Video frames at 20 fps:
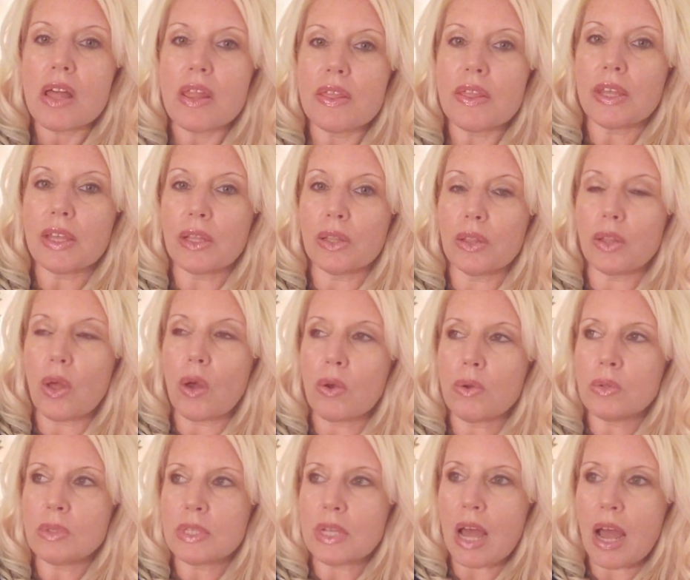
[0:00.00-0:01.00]
The
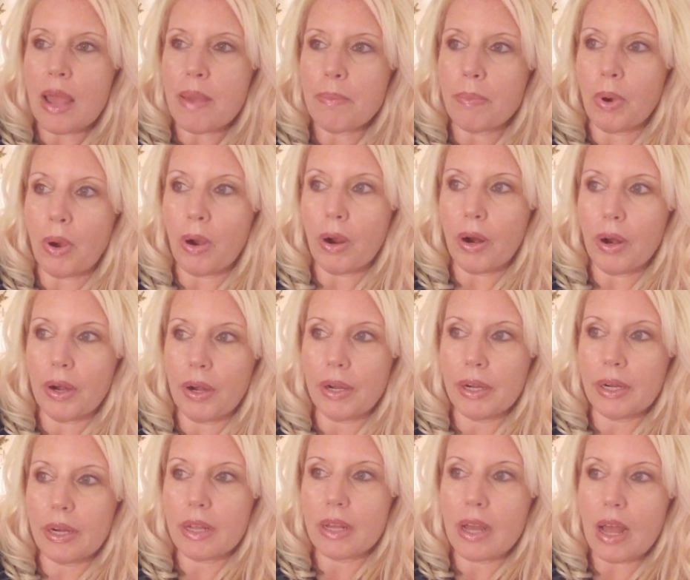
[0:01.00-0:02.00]
alone time
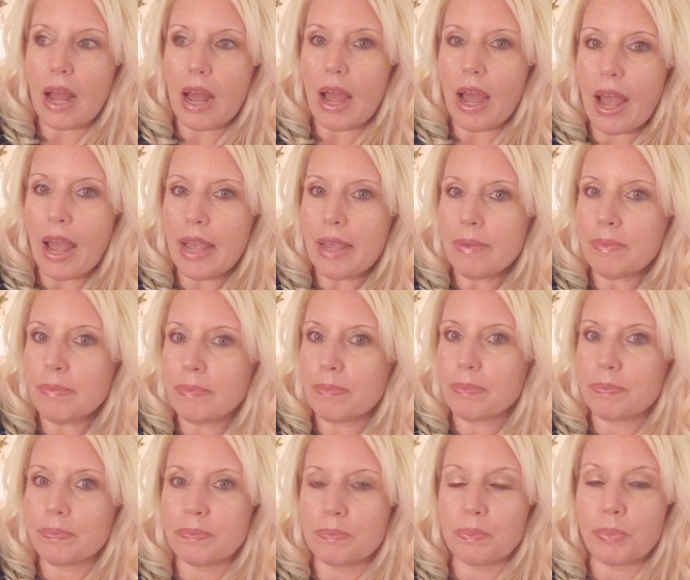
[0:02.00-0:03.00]
part, I'm
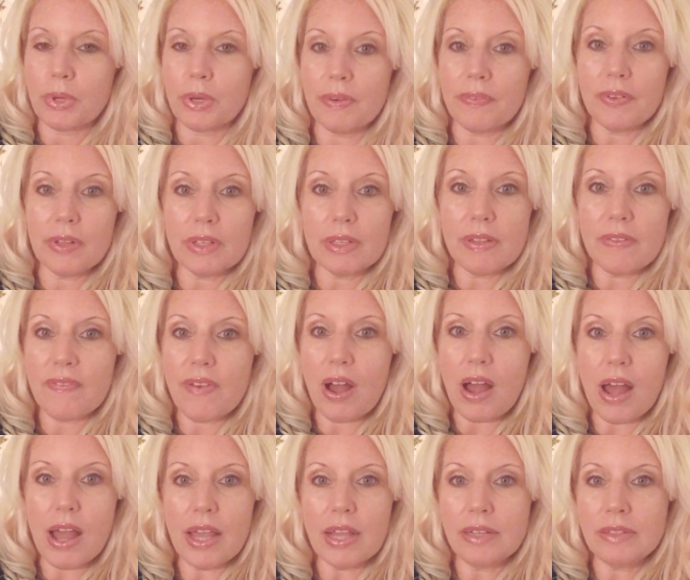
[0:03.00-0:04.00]
perfectly
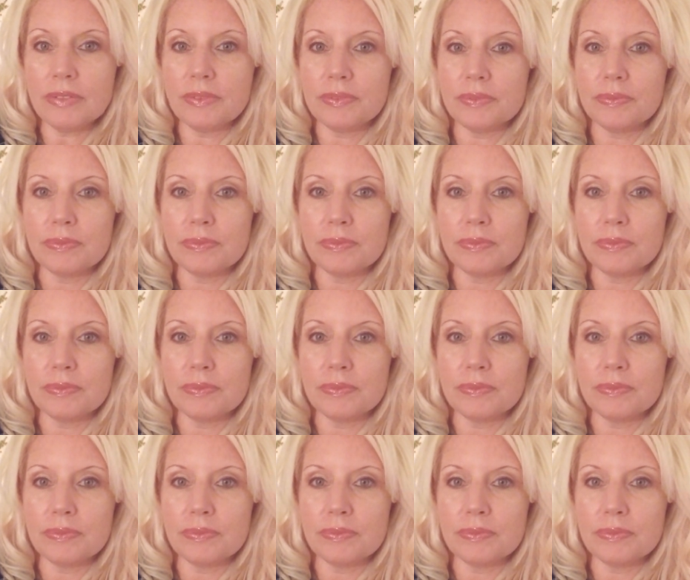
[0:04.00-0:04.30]
fine